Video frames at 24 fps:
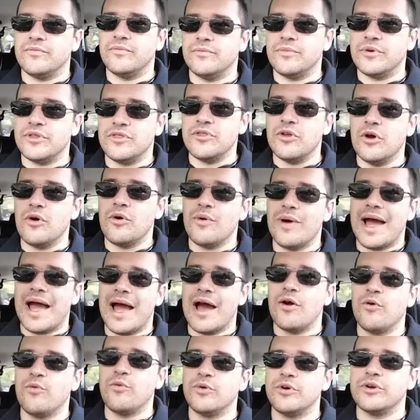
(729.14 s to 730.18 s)
with no
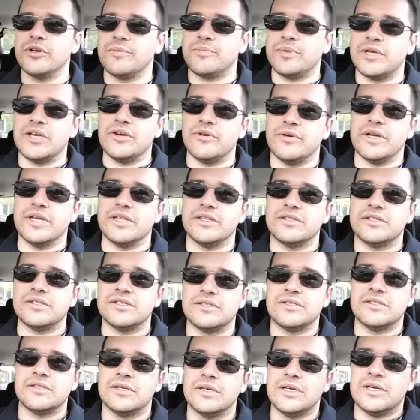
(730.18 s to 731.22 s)
outward
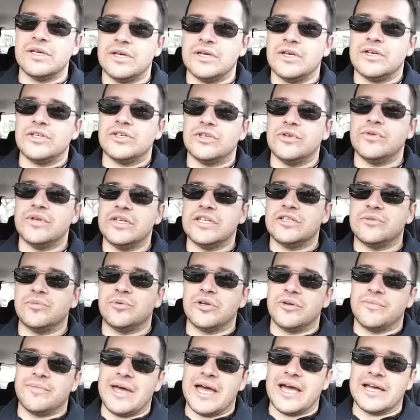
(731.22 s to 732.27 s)
appearance, you need to
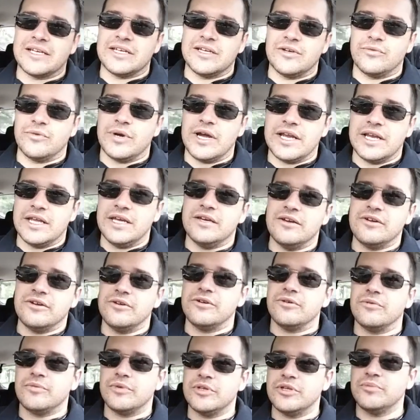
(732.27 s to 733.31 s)
put a magnet right
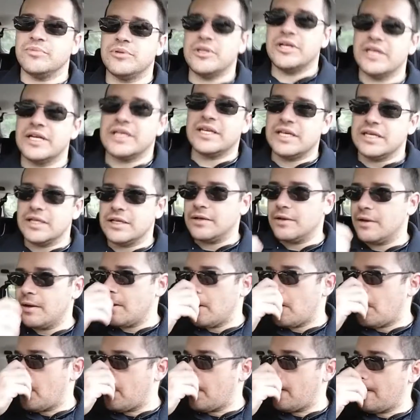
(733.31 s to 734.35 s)
here when you plug it in
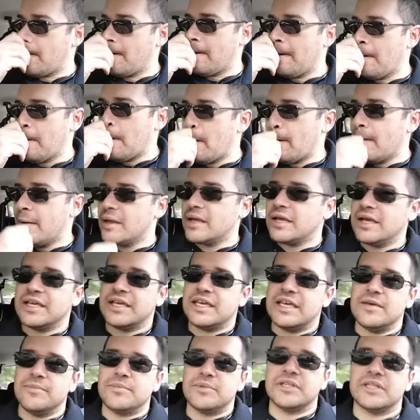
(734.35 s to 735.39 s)
and
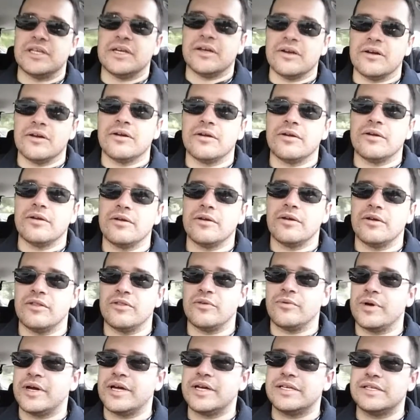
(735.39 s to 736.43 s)
keep it there.
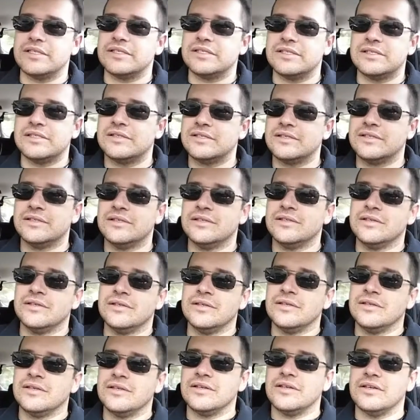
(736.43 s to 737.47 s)
Otherwise,
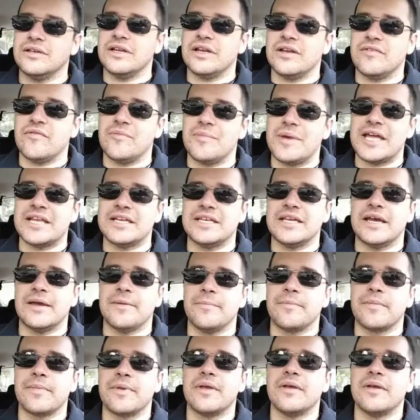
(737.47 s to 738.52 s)
you're going to have a bad time.